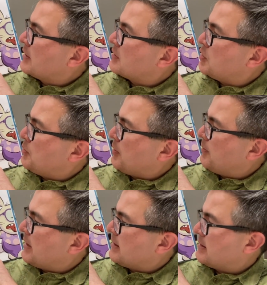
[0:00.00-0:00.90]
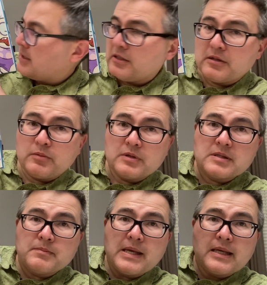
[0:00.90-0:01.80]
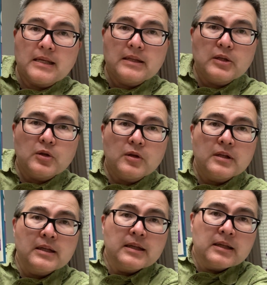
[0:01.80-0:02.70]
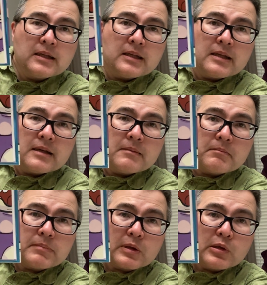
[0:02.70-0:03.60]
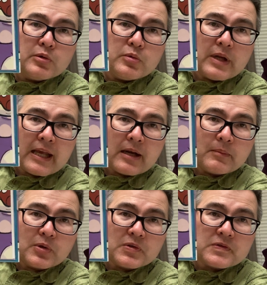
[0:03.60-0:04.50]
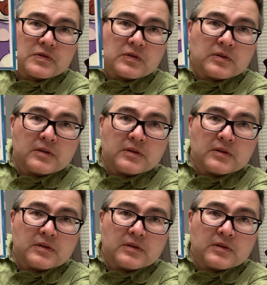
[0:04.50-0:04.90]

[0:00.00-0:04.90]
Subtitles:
SUPERBUNS here was making little balloon animals.